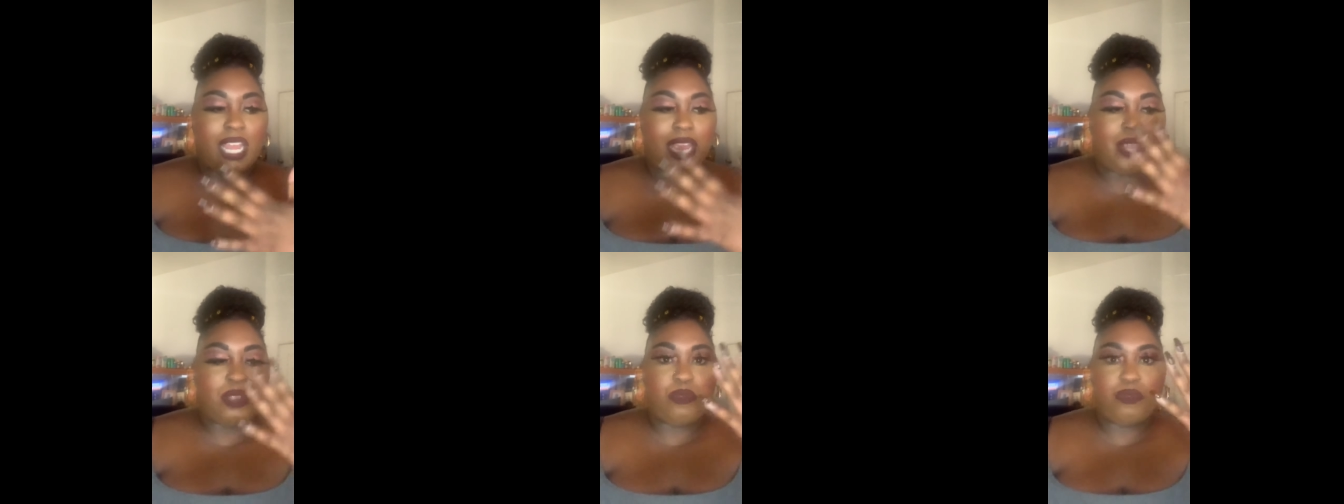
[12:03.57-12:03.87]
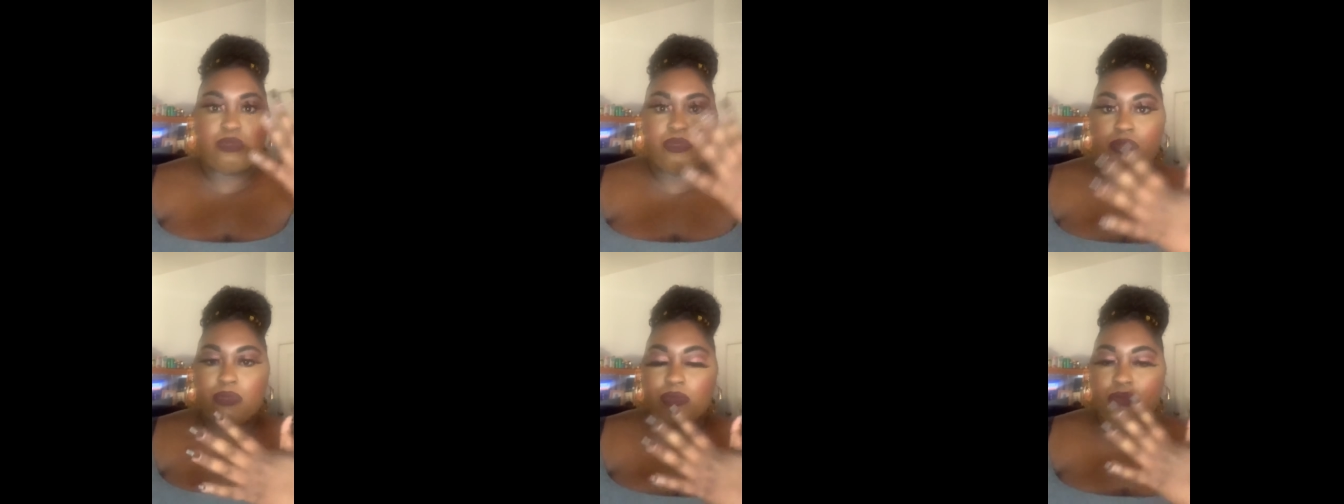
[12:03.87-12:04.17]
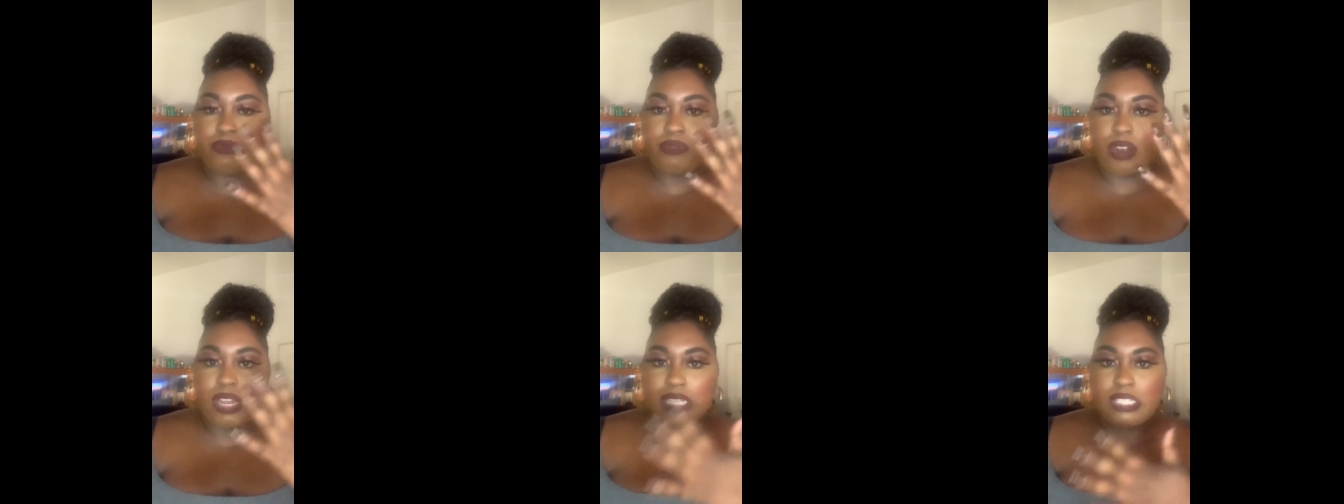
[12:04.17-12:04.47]
like
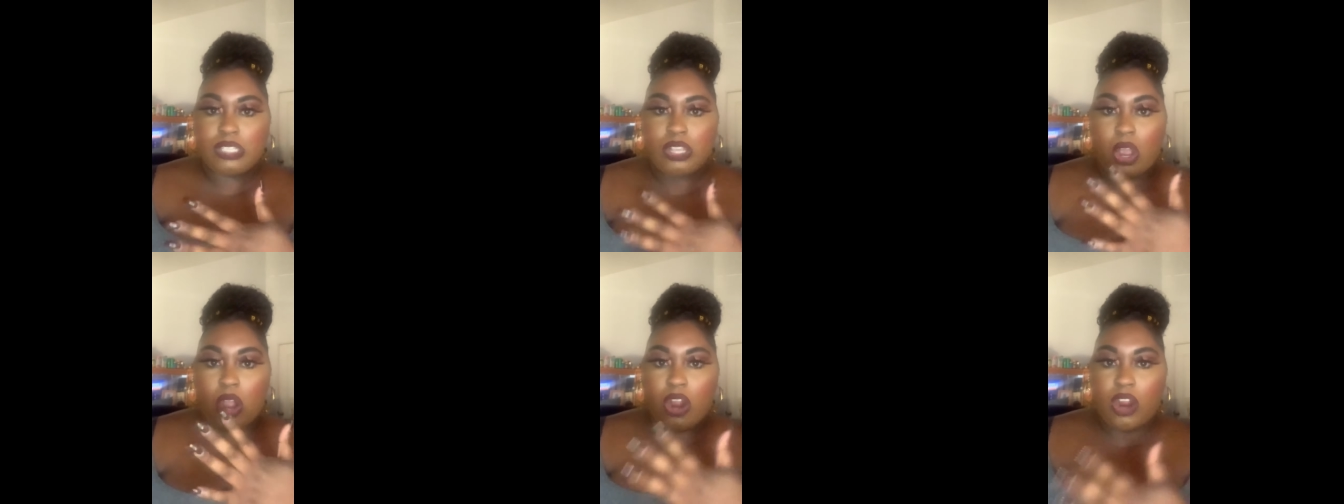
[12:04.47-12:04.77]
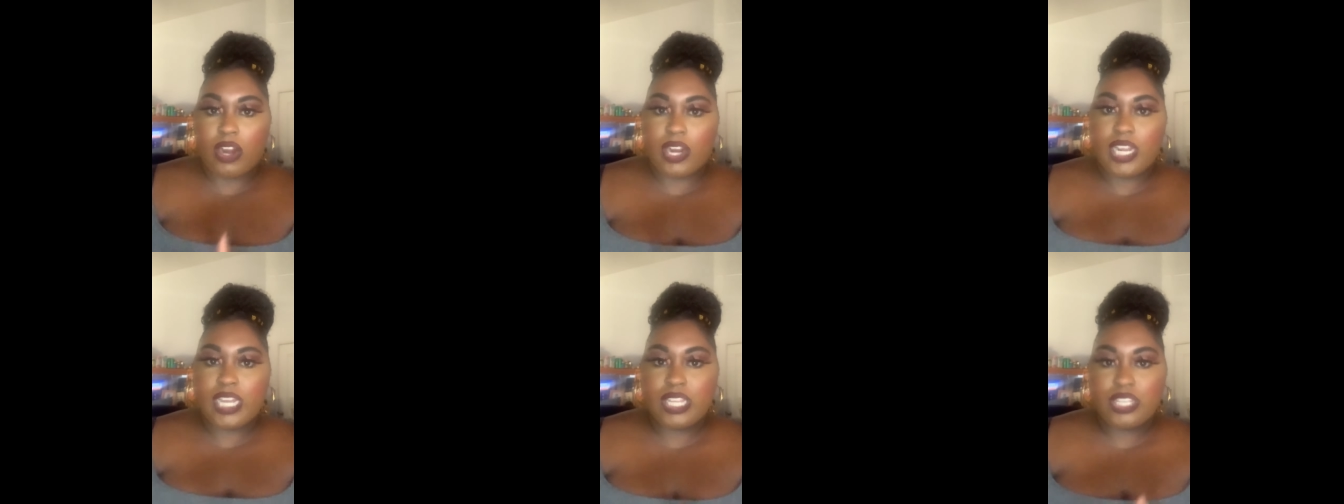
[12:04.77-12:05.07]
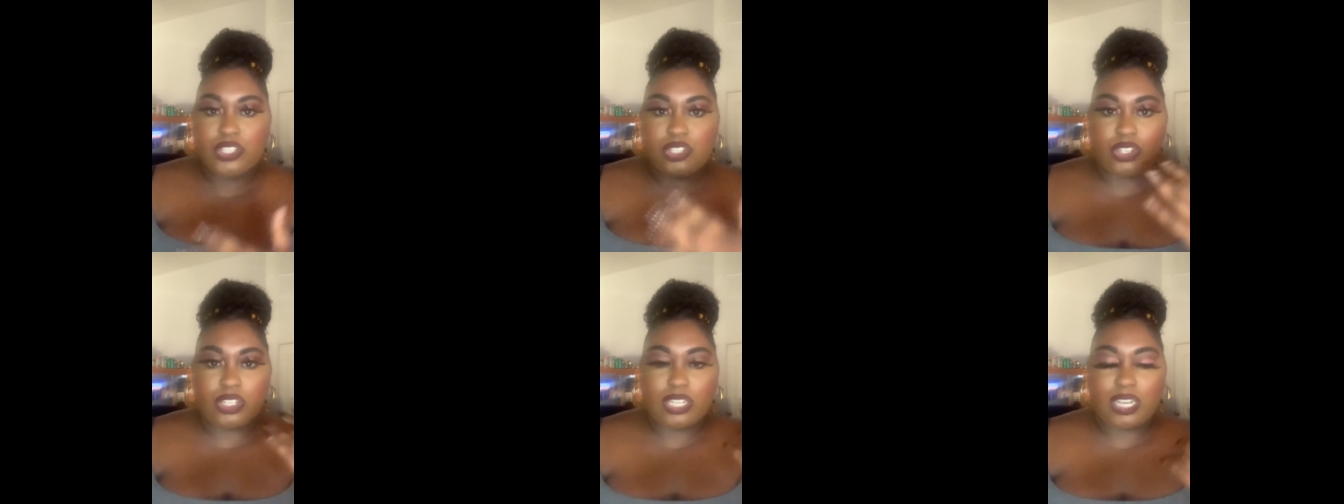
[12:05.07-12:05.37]
rust
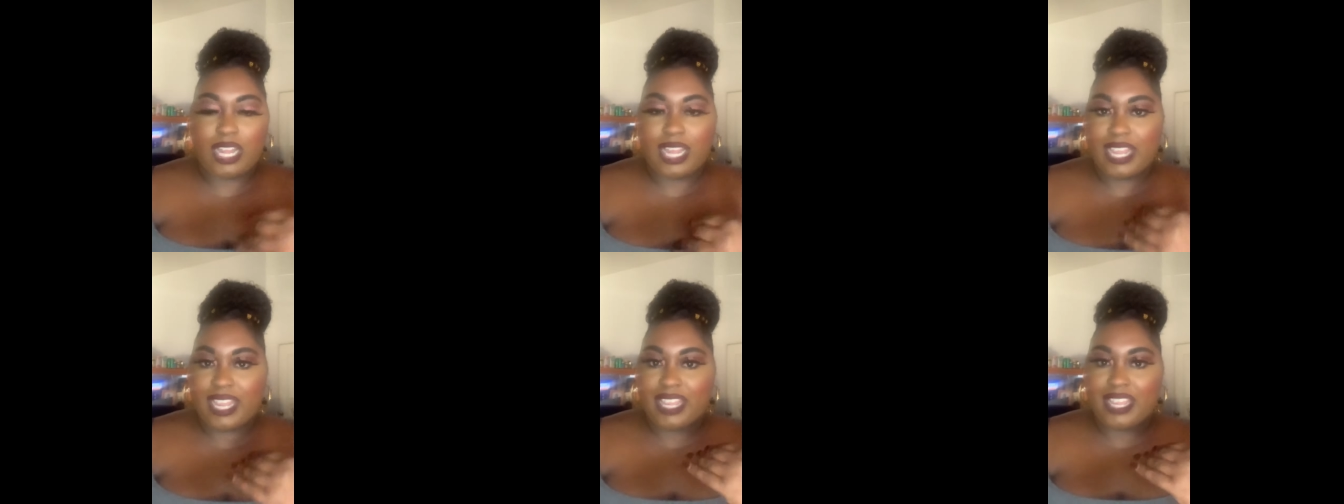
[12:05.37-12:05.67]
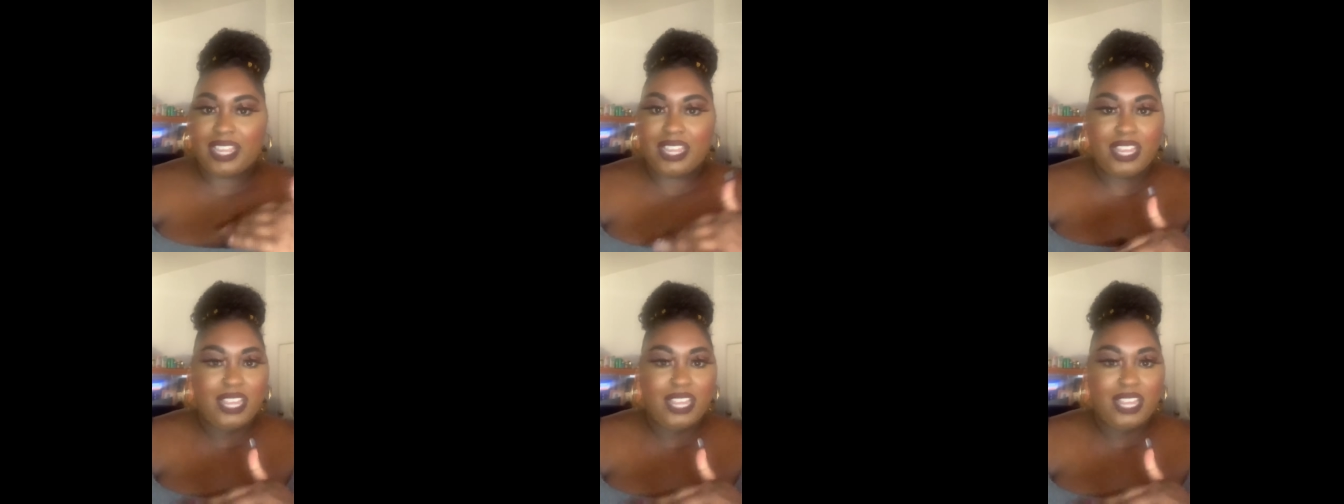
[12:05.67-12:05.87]
orange or like